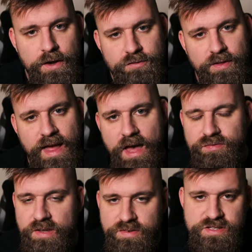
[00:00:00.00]
So they have
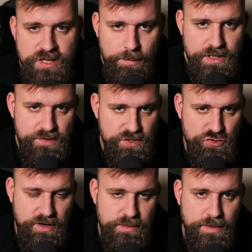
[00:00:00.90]
given some
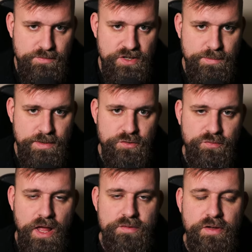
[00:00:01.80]
individual regimental
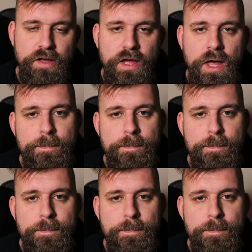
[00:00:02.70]
flavor,